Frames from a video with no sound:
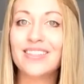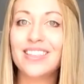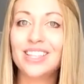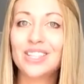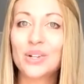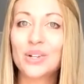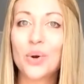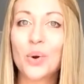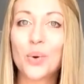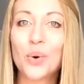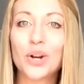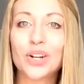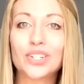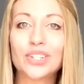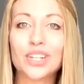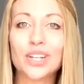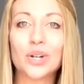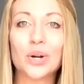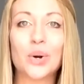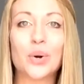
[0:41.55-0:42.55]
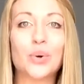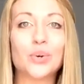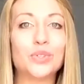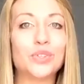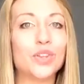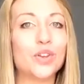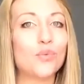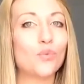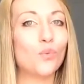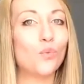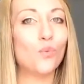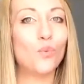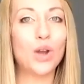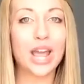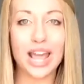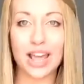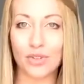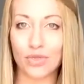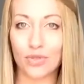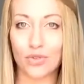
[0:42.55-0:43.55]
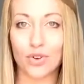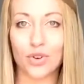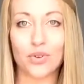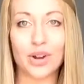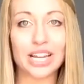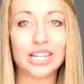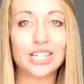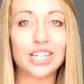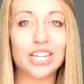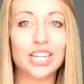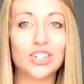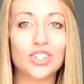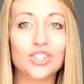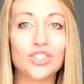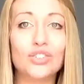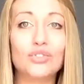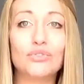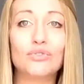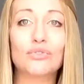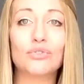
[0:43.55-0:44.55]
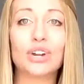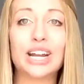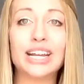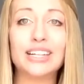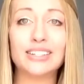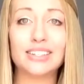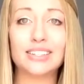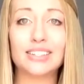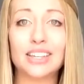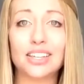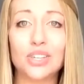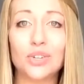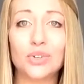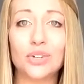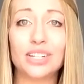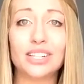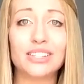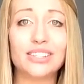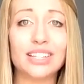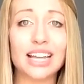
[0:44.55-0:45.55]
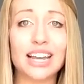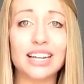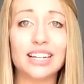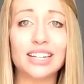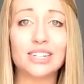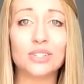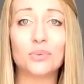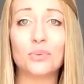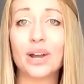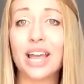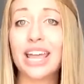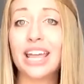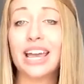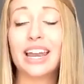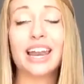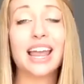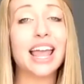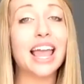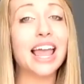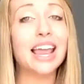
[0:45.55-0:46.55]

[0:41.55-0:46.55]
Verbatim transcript: This course goes way through and teaches you phrases that you can send his way at